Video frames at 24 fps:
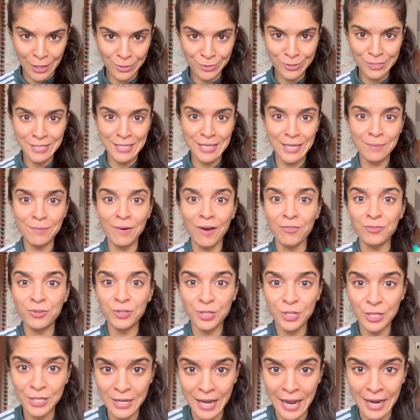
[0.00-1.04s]
to sleep after
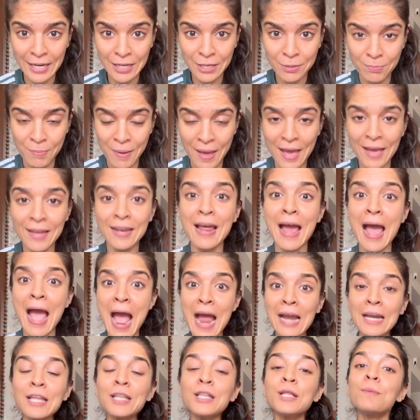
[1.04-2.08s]
a nightmare,
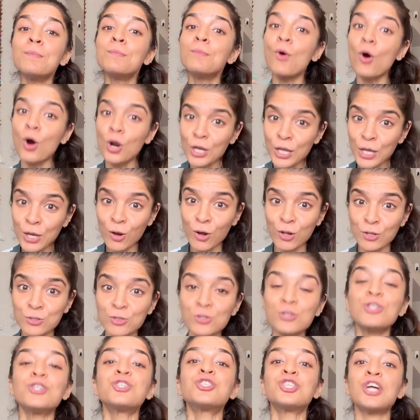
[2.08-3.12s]
and in the morning also
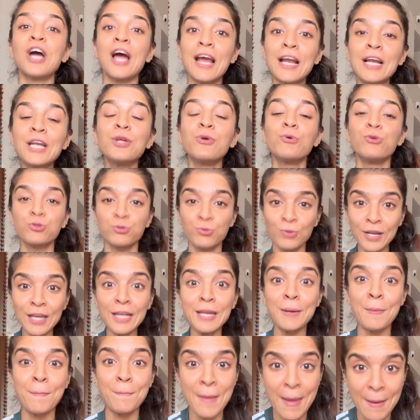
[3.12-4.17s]
the child
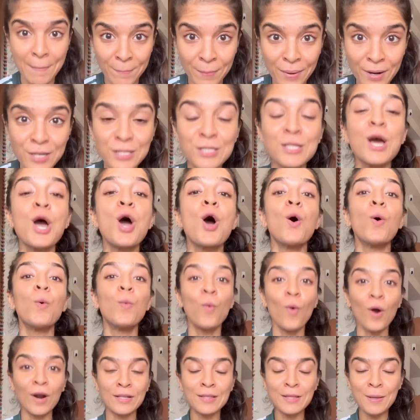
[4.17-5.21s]
usually remembers
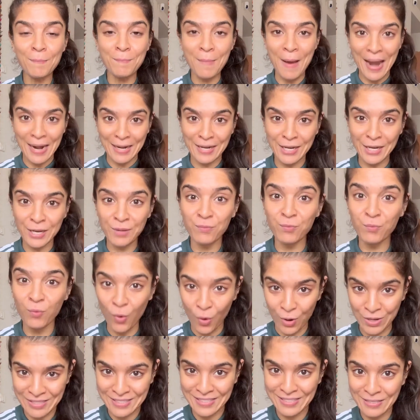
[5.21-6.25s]
what the bad dream was.